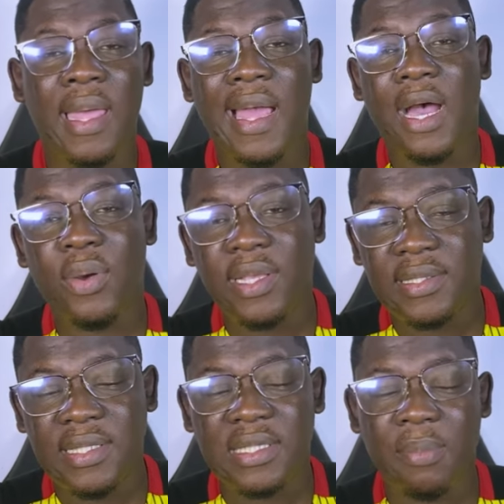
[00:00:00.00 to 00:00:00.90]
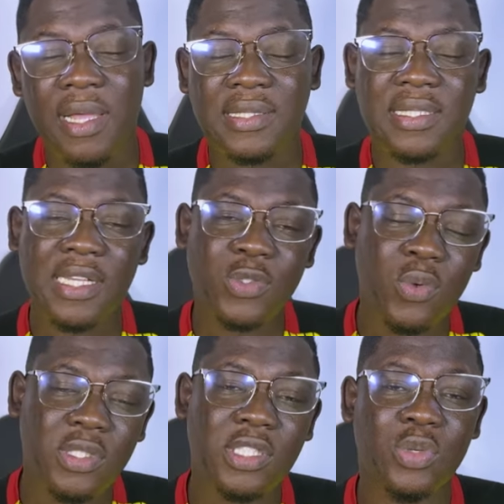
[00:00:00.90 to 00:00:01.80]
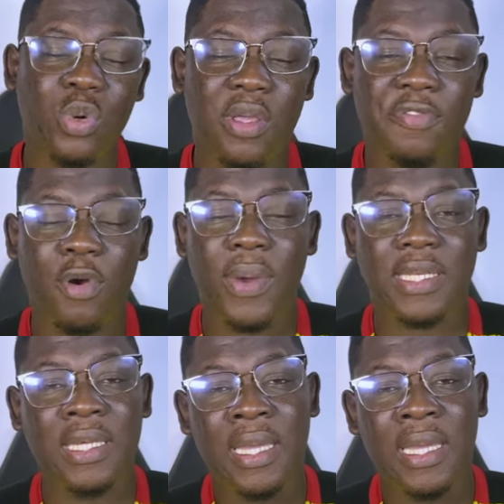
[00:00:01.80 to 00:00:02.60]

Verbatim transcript: how he sees the Black Stars coach going forward